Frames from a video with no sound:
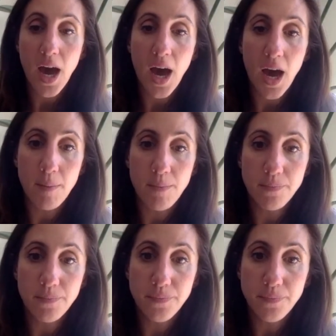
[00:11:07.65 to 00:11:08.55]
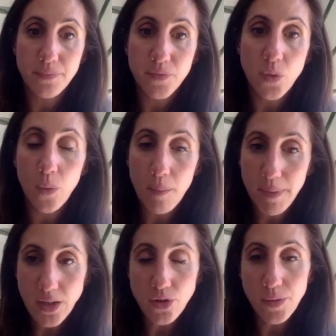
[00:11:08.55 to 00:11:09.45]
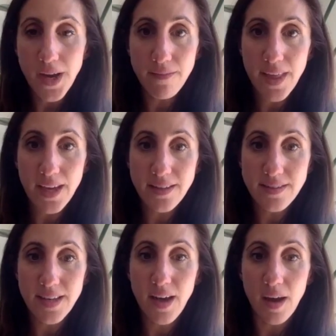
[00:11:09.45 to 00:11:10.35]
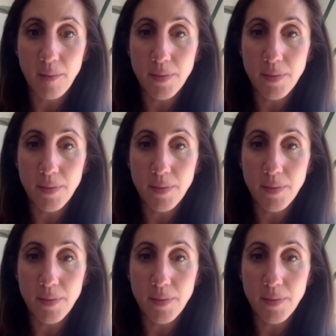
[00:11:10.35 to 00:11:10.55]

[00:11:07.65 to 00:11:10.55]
So make sure you have that set up,